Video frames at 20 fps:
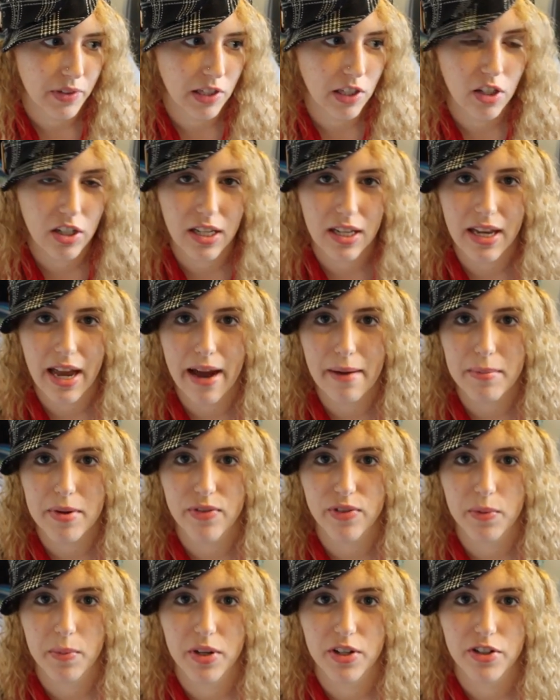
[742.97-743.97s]
looking at
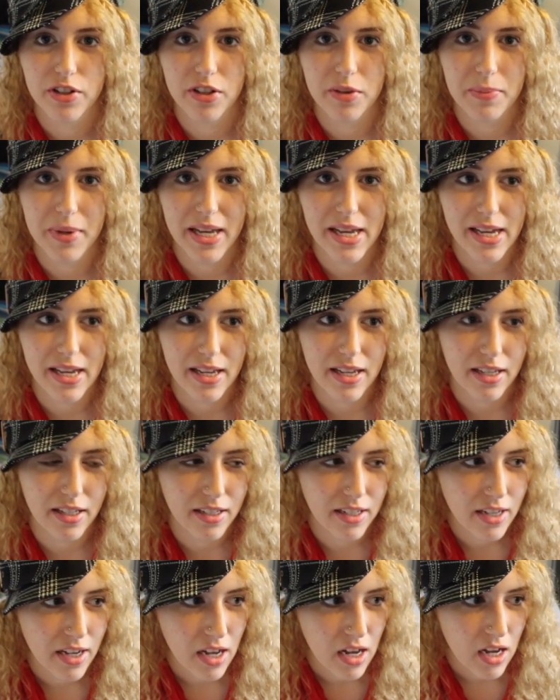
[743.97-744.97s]
me from under the
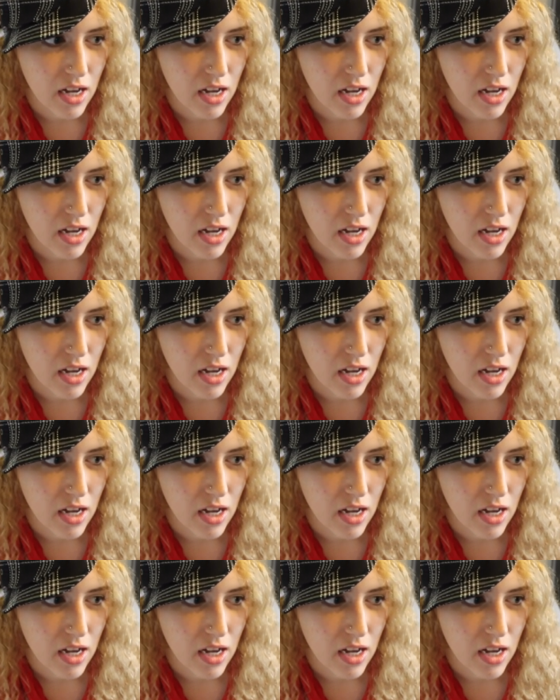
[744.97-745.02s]
bed,